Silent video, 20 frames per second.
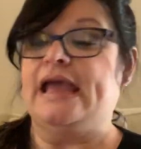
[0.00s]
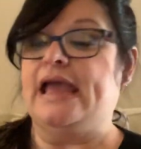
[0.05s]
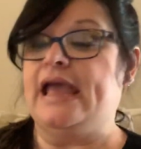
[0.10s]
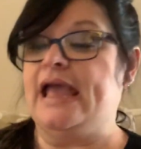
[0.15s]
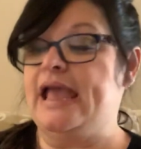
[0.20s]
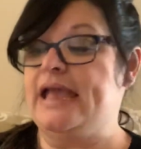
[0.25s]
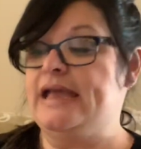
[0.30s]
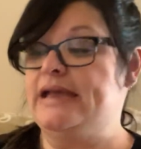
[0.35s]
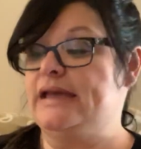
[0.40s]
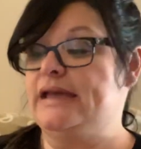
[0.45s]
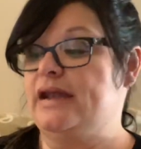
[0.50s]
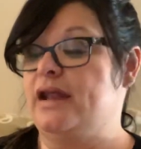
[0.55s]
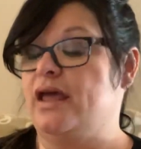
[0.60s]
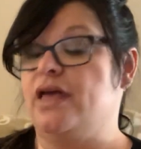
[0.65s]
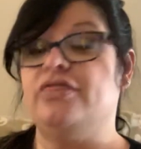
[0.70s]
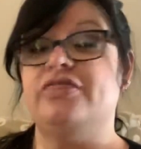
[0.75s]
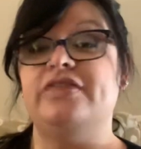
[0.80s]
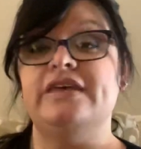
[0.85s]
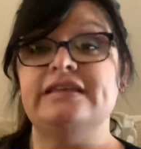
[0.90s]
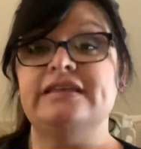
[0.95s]
And
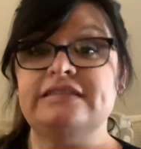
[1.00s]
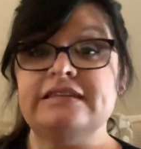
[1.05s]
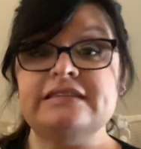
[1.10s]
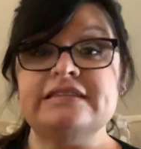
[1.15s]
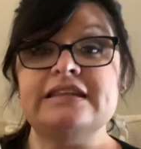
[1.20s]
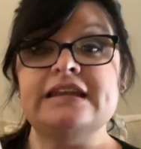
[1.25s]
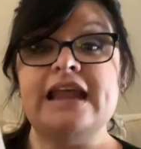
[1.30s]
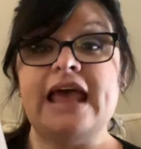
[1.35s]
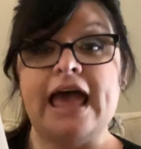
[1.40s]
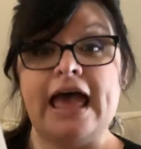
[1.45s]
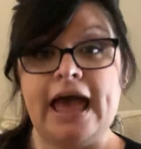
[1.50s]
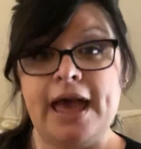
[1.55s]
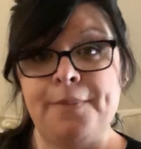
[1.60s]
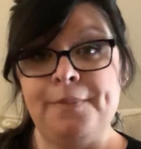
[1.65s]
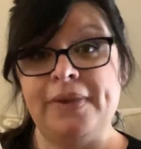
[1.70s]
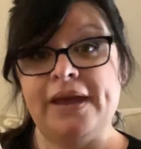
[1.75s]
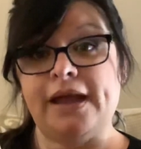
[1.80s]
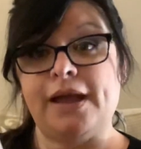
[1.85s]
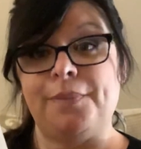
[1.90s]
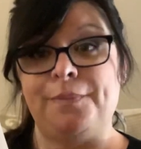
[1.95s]
this is an
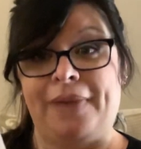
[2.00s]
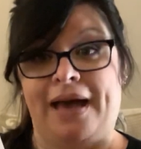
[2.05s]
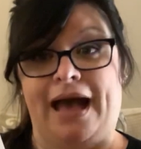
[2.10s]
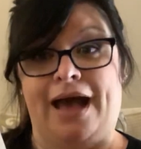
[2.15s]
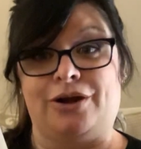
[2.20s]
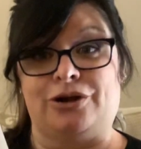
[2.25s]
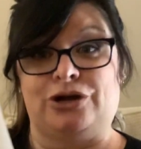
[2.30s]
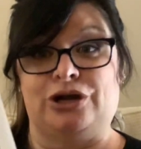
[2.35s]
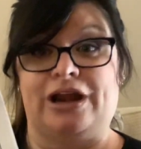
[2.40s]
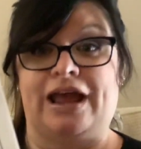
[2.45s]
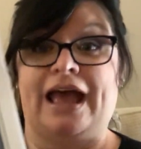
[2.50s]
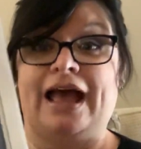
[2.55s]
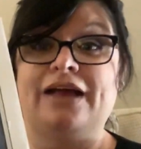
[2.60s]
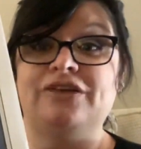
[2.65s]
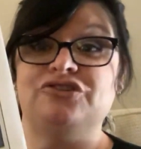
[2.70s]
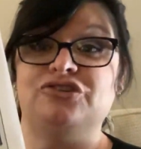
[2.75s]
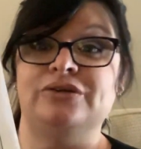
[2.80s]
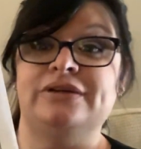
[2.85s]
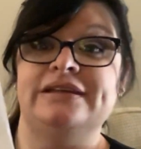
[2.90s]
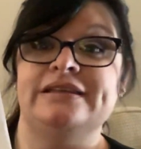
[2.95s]
epic pattern.
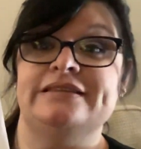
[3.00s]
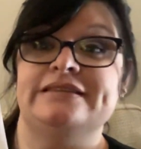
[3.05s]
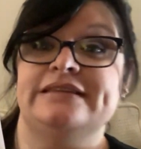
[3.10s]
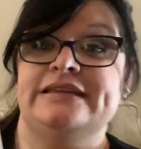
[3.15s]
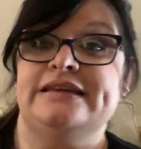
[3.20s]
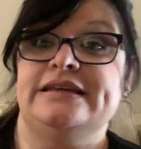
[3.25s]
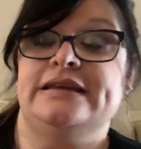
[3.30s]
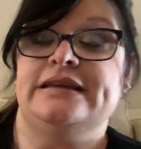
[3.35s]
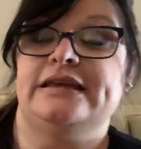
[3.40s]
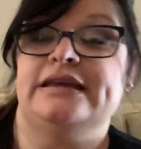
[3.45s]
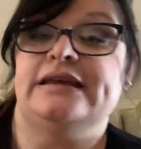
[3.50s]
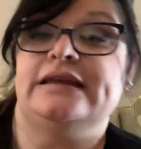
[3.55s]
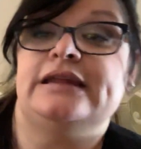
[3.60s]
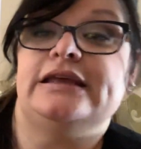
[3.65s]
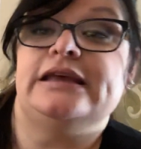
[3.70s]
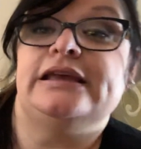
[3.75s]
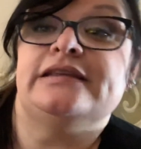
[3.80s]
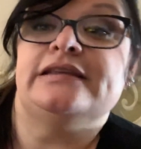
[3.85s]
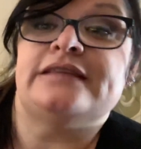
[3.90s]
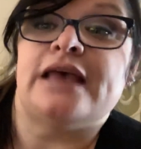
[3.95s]
As you can see,
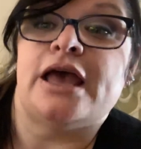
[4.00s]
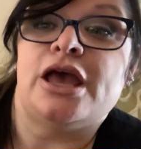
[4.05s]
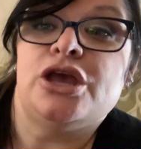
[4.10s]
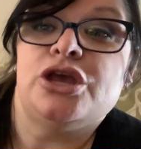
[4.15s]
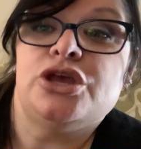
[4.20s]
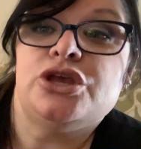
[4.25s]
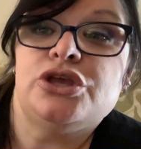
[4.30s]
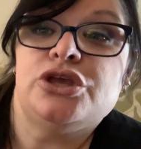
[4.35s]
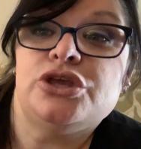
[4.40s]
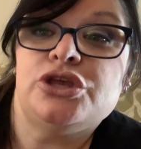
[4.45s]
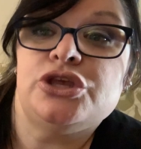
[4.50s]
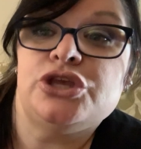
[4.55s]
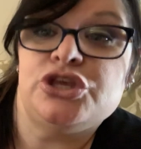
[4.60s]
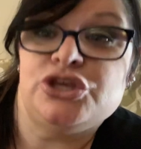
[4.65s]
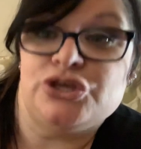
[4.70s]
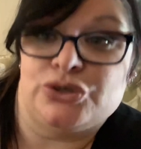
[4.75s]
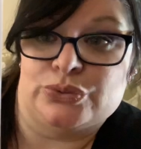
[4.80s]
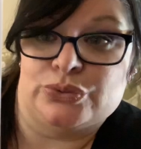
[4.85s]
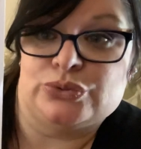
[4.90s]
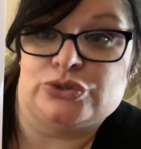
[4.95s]
it is
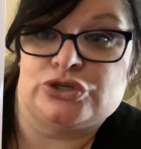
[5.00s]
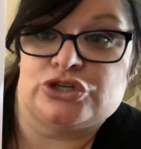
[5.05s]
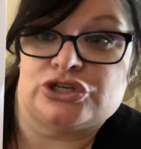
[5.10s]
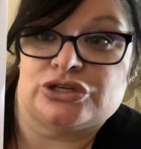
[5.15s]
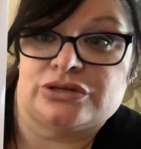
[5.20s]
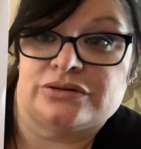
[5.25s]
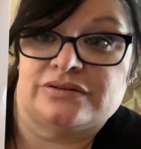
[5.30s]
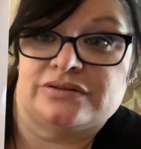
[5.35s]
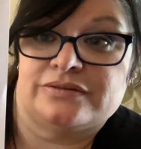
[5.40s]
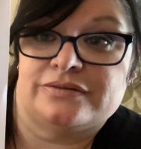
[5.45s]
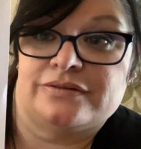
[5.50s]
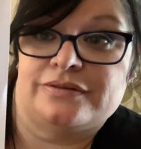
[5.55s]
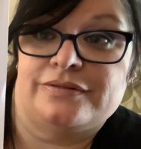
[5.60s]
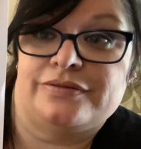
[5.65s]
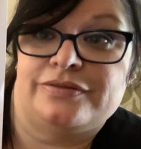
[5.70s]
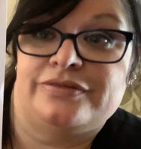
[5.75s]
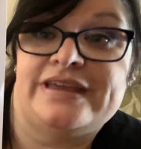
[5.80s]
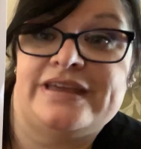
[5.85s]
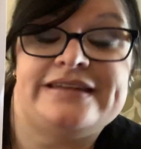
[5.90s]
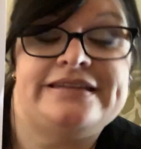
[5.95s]
huge.
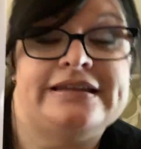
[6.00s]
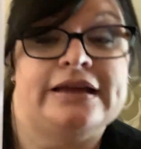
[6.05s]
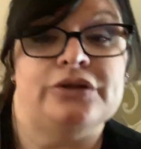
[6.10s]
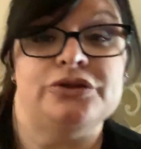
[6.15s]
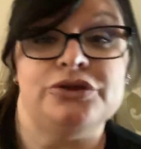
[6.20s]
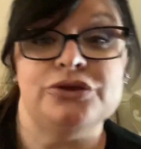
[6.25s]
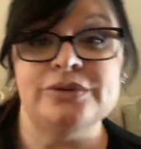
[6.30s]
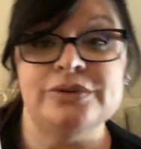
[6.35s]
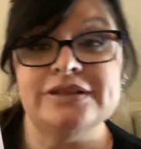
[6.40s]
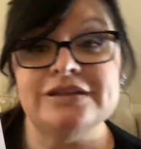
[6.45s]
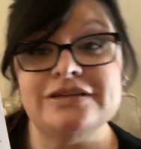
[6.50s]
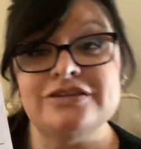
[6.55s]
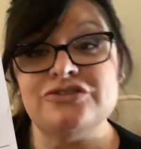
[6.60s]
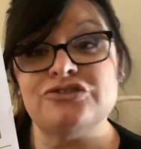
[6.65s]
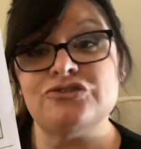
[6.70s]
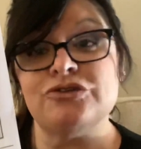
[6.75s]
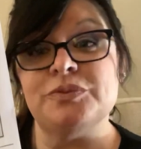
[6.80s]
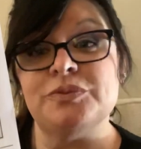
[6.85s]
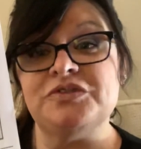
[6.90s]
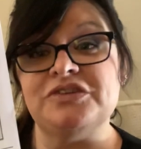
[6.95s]
They tell you in the
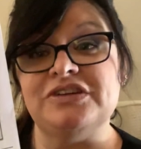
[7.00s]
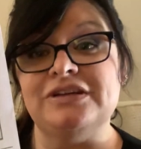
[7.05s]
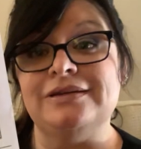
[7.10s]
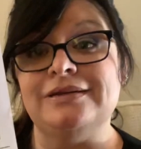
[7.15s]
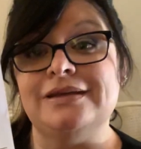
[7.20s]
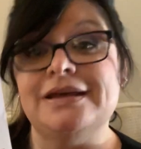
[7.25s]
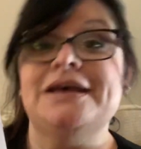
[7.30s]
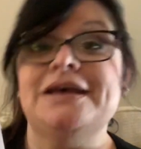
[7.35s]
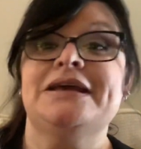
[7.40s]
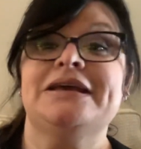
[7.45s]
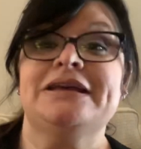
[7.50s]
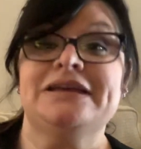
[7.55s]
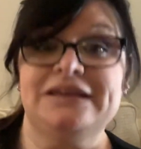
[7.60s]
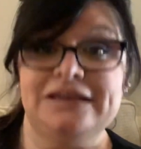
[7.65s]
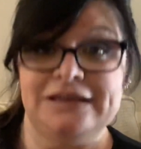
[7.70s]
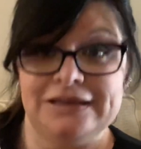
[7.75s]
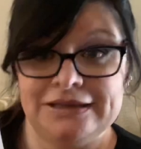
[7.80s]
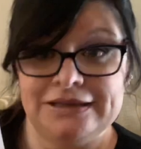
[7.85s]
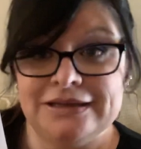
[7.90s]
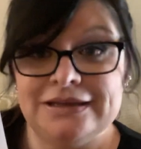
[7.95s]
description,
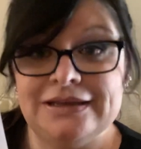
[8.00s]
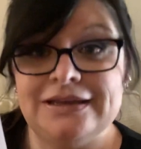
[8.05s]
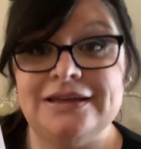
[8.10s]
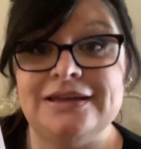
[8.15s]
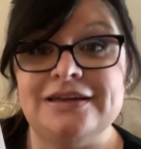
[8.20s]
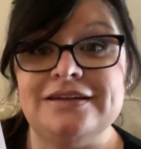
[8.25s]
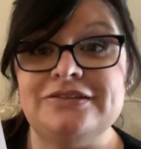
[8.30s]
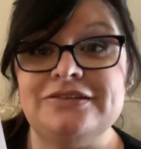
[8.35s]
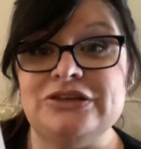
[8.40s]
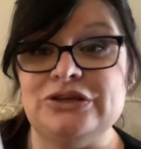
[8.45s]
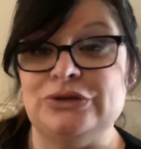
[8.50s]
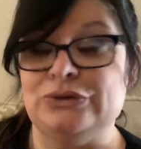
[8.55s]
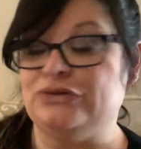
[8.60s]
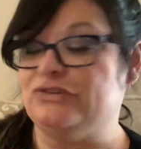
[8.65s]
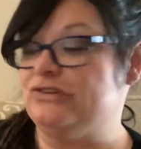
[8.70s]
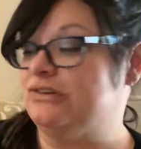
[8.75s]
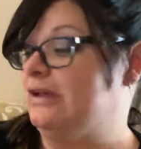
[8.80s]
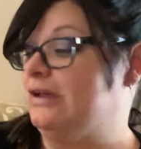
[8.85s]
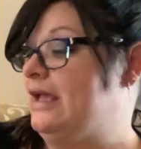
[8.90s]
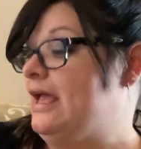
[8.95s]
it is
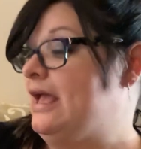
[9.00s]
huge.